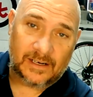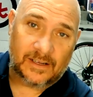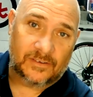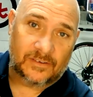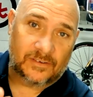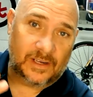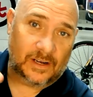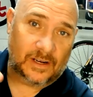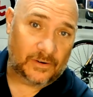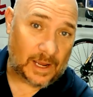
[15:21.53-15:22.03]

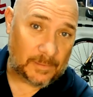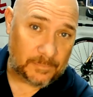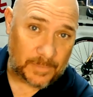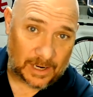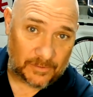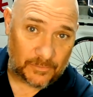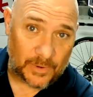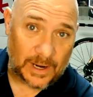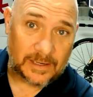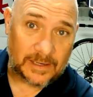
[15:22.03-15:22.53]
Because,
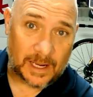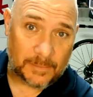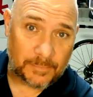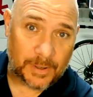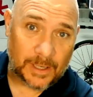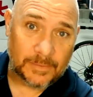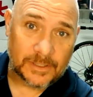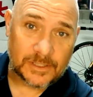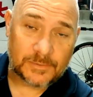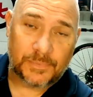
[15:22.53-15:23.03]
I write and I
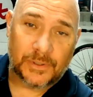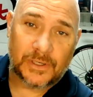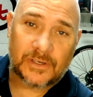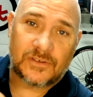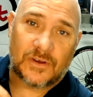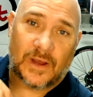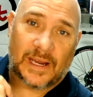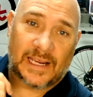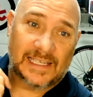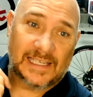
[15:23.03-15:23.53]
publish books,
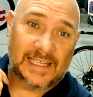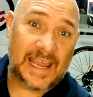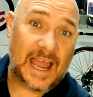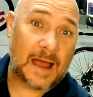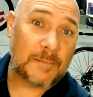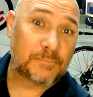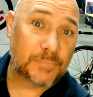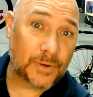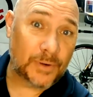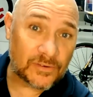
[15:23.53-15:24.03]
so I can lay
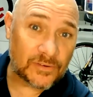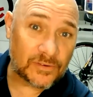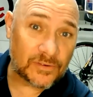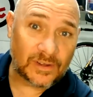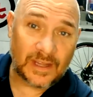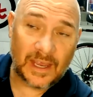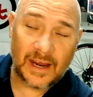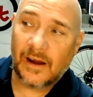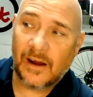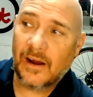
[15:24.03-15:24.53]
out books in
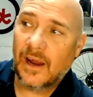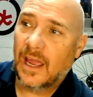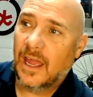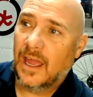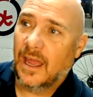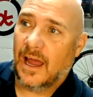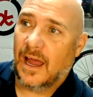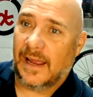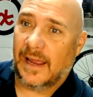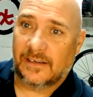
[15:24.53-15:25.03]
there.
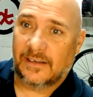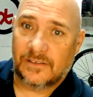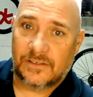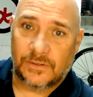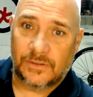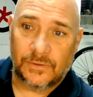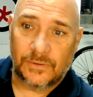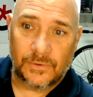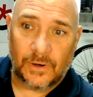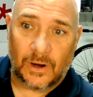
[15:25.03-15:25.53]
I can
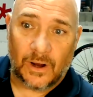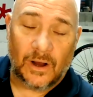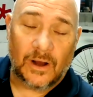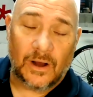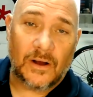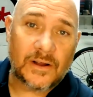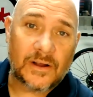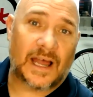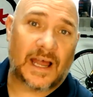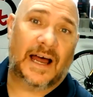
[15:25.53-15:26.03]
do
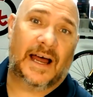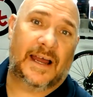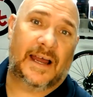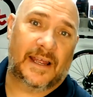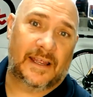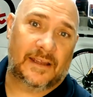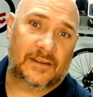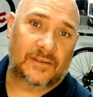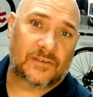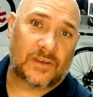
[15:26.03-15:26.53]
all
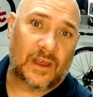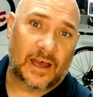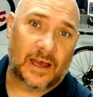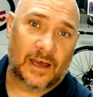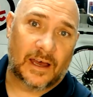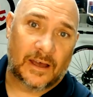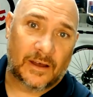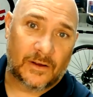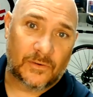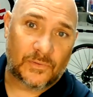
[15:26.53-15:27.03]
kinds
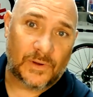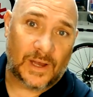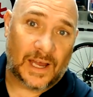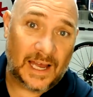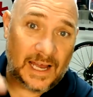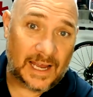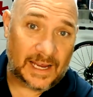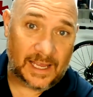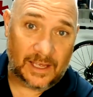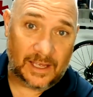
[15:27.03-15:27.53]
of
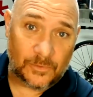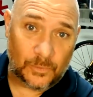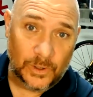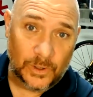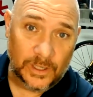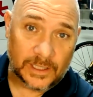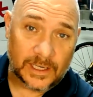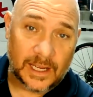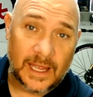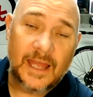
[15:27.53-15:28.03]
high-end
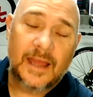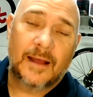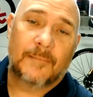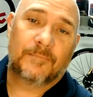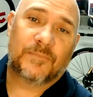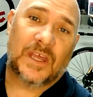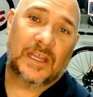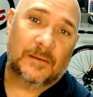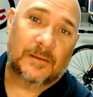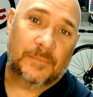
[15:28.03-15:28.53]
work.
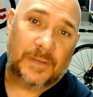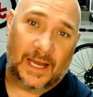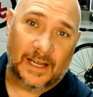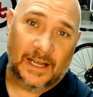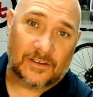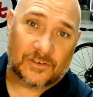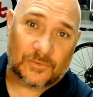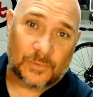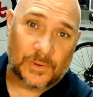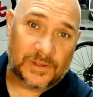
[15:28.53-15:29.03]
And to be
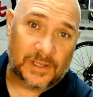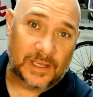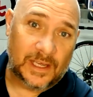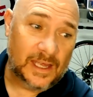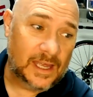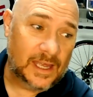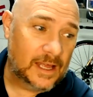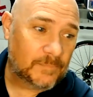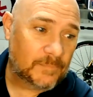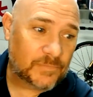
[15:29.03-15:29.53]
honest with you,
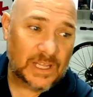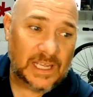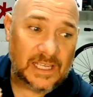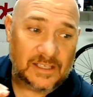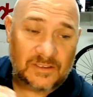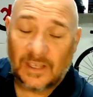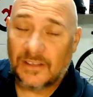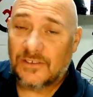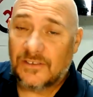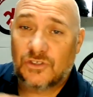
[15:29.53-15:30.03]

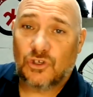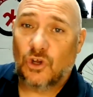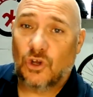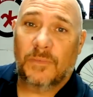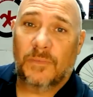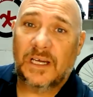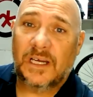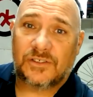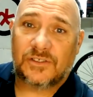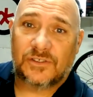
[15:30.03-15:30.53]
it does so
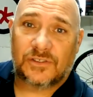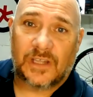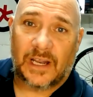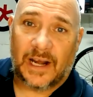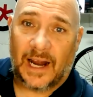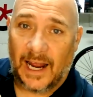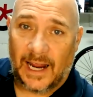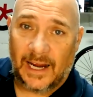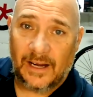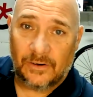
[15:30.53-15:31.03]
much
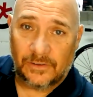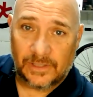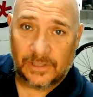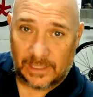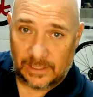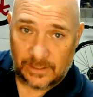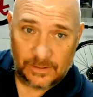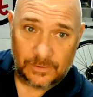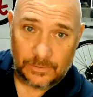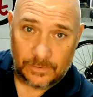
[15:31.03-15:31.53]
that I only
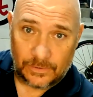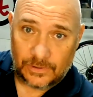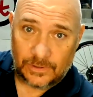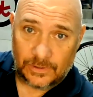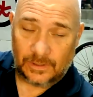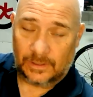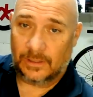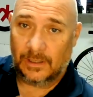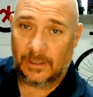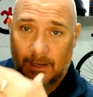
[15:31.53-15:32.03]

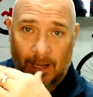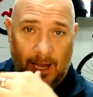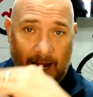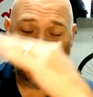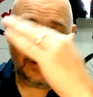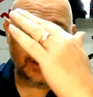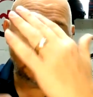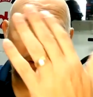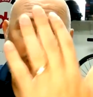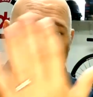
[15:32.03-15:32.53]
use
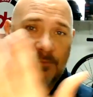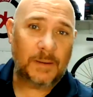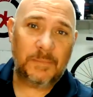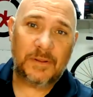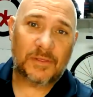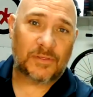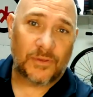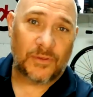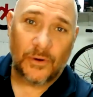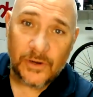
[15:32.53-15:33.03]

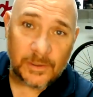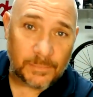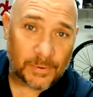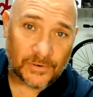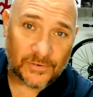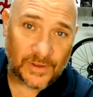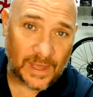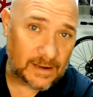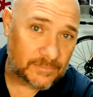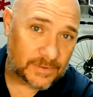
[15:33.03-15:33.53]
maybe
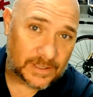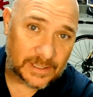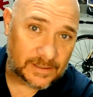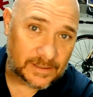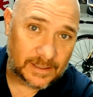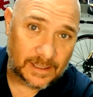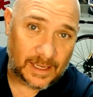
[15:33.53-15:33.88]
30% of it.